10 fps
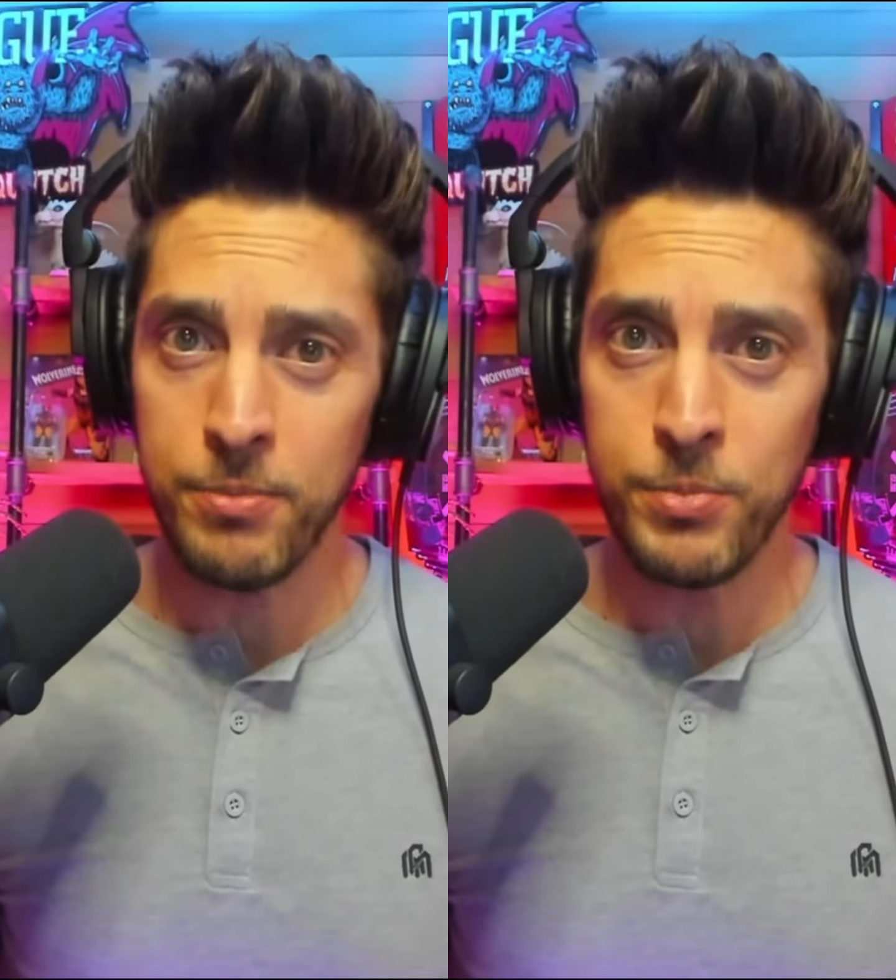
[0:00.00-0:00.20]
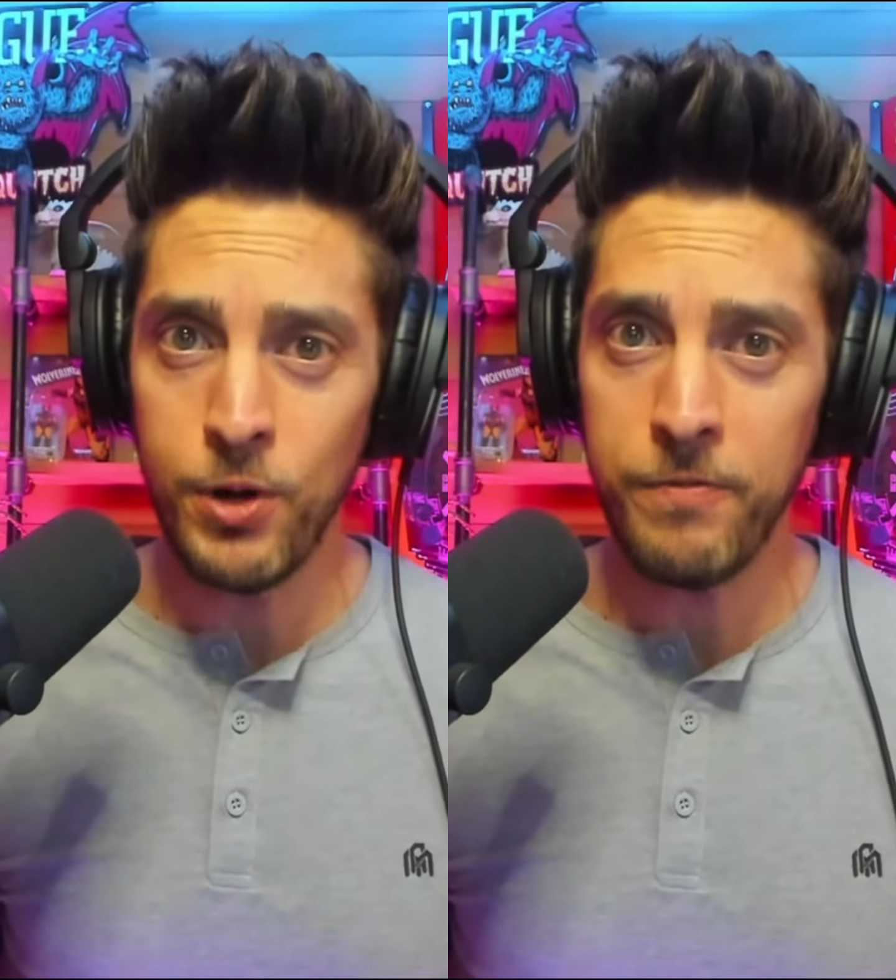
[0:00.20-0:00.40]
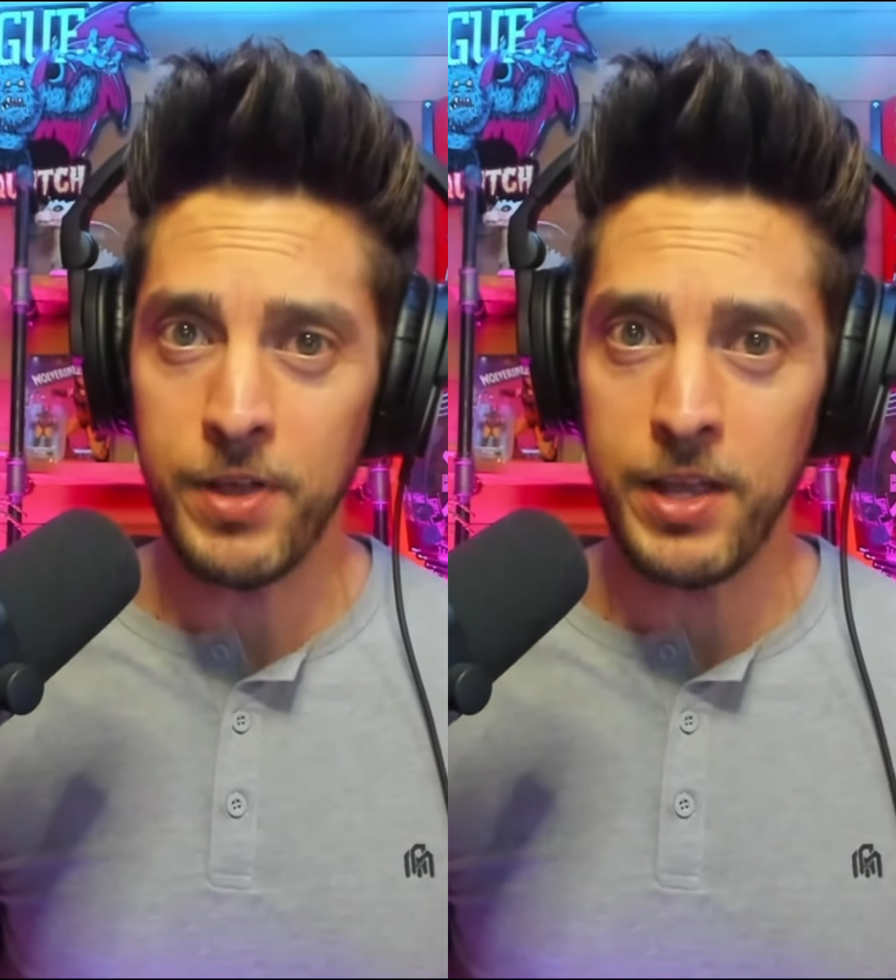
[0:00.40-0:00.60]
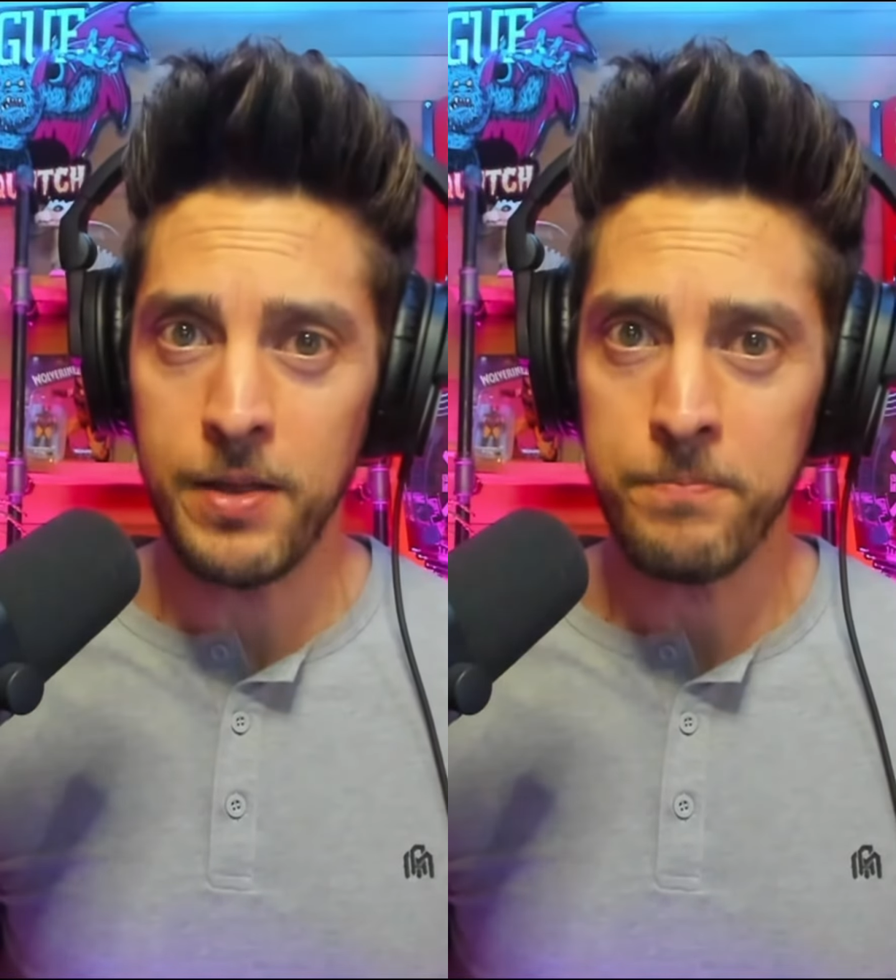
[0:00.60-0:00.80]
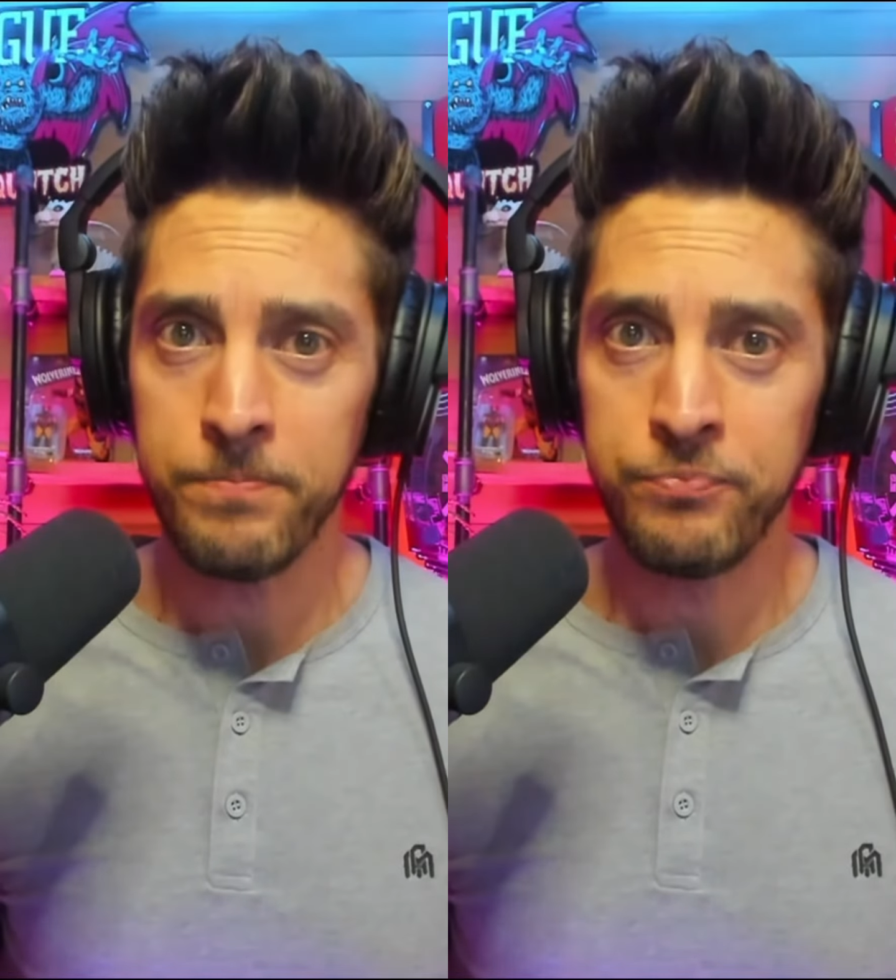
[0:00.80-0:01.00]
movie,
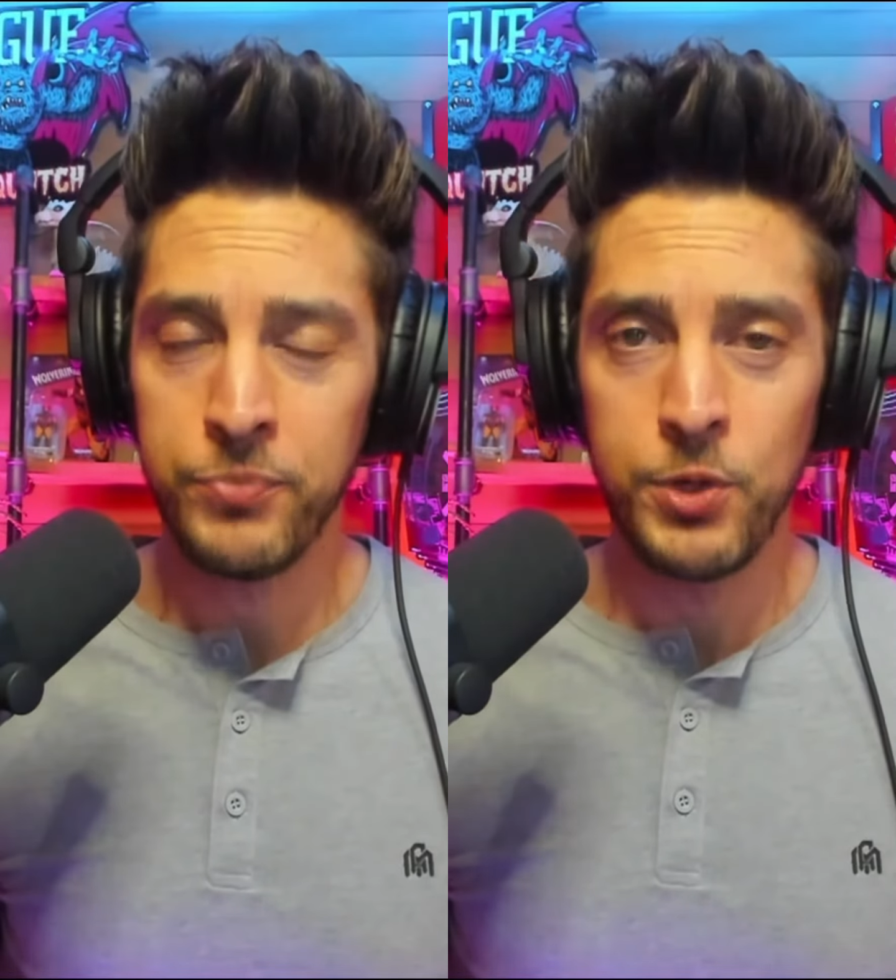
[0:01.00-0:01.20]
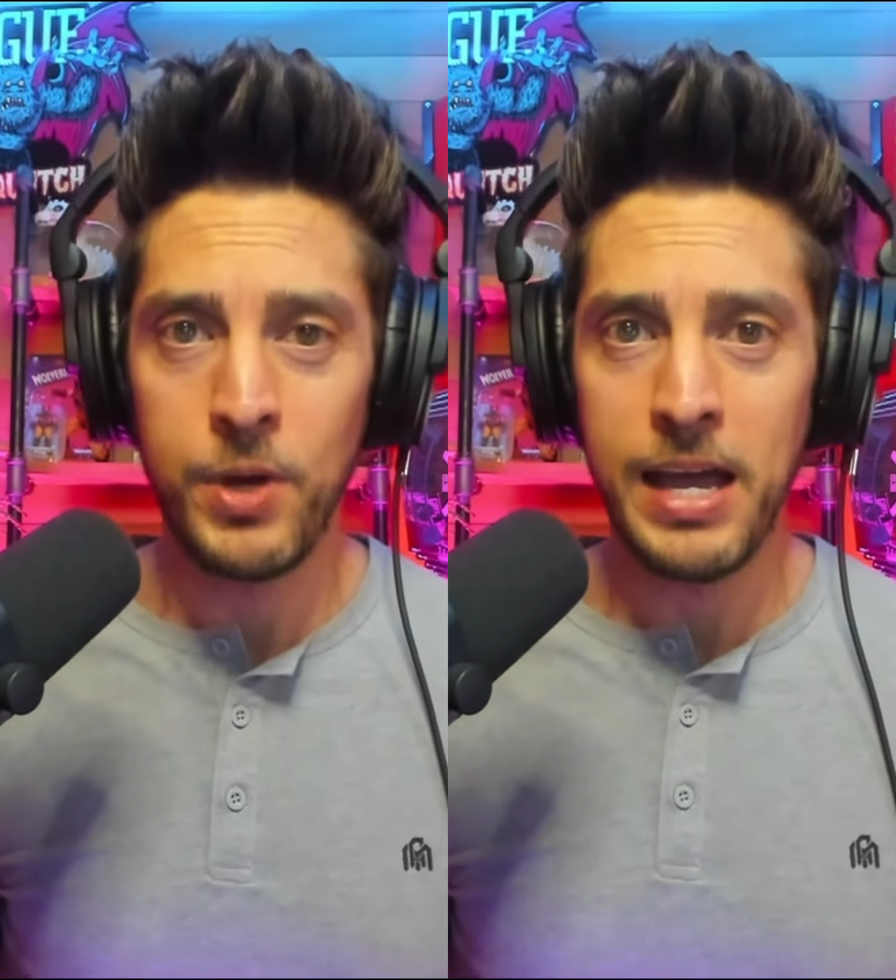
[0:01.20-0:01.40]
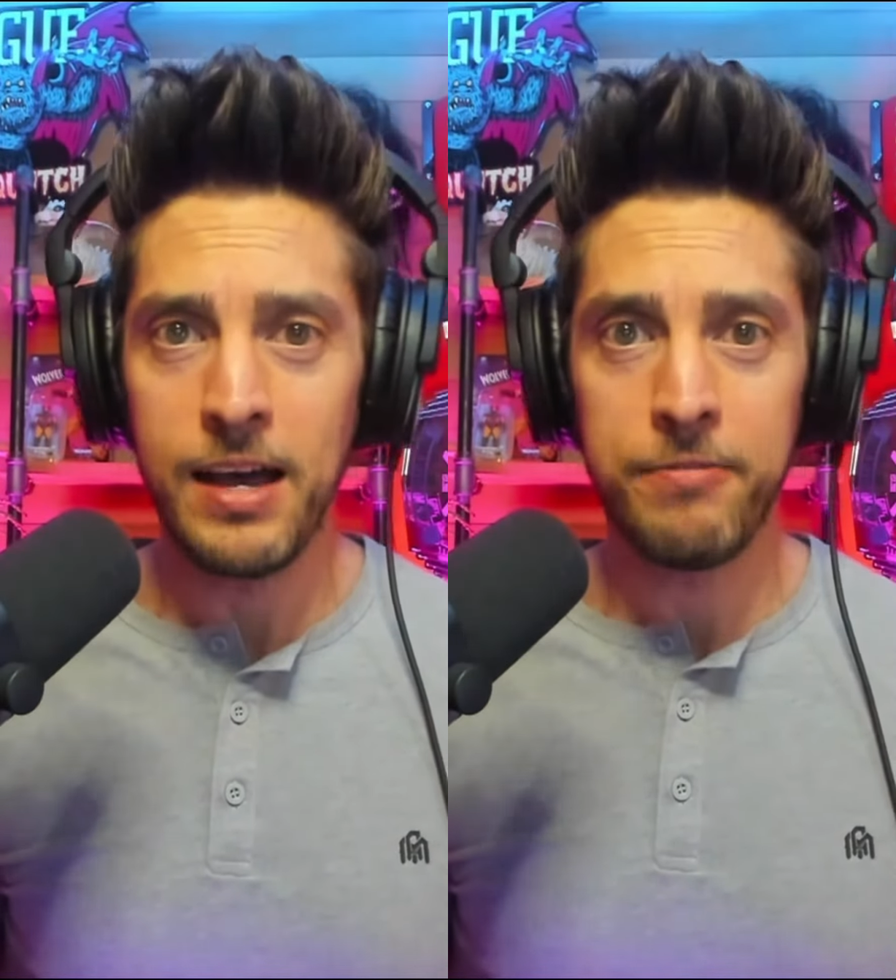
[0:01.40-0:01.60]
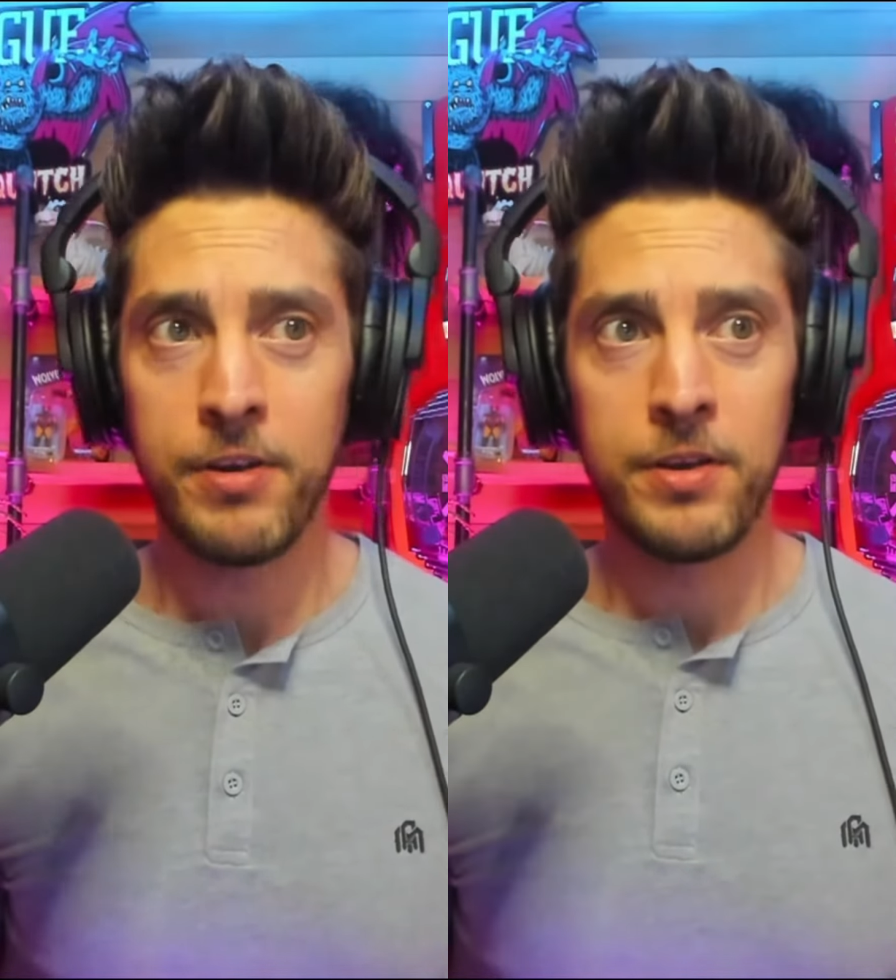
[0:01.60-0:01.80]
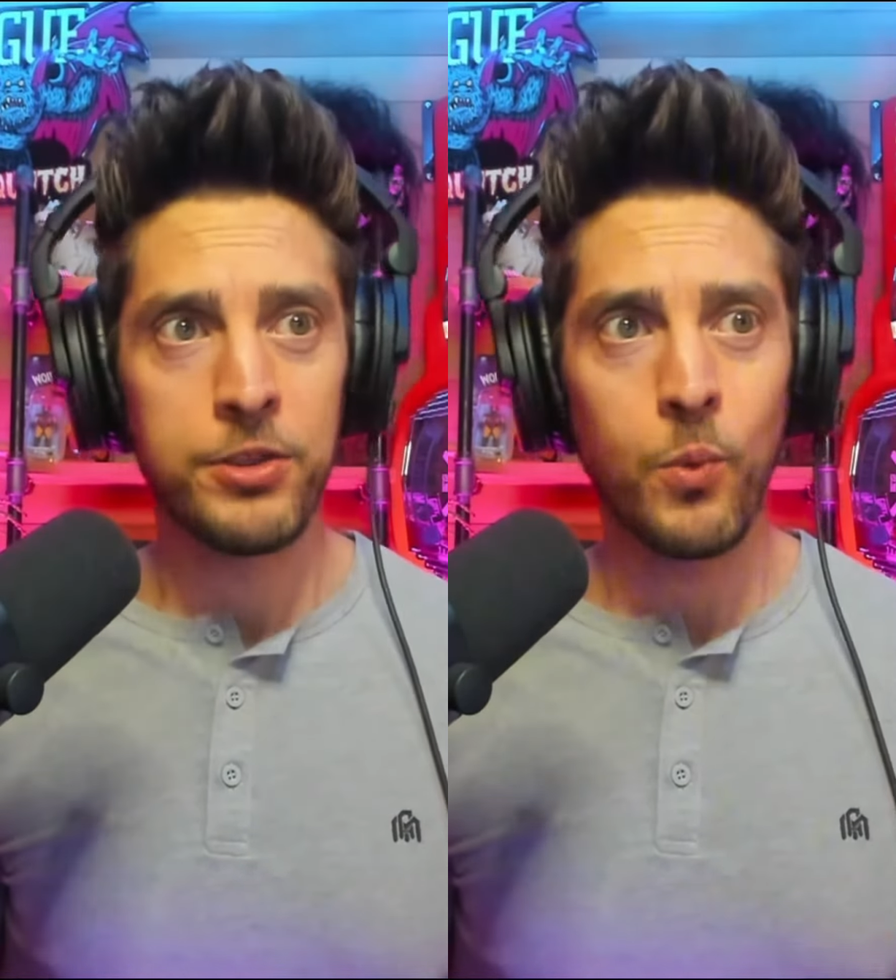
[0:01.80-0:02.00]
you have the